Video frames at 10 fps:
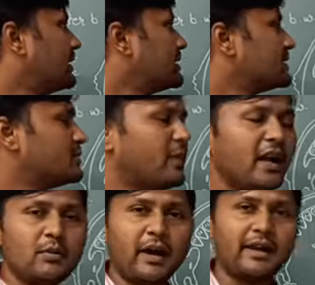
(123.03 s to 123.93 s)
it is
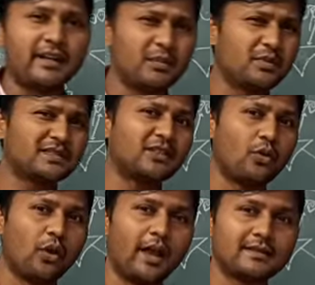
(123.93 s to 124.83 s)
made by 80%
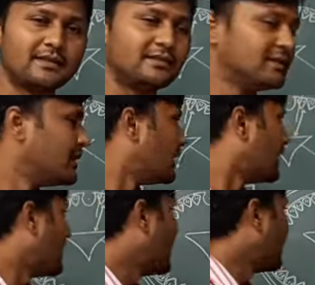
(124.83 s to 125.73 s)
collagen
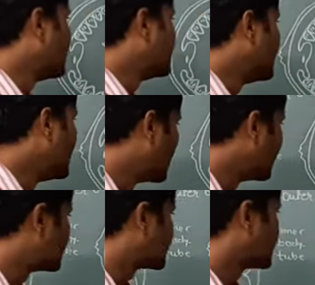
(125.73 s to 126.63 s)
and the
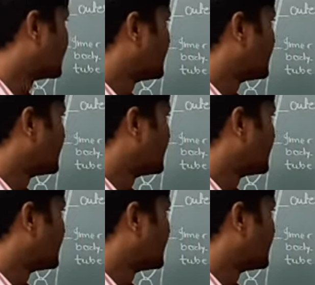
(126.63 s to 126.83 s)
lipids.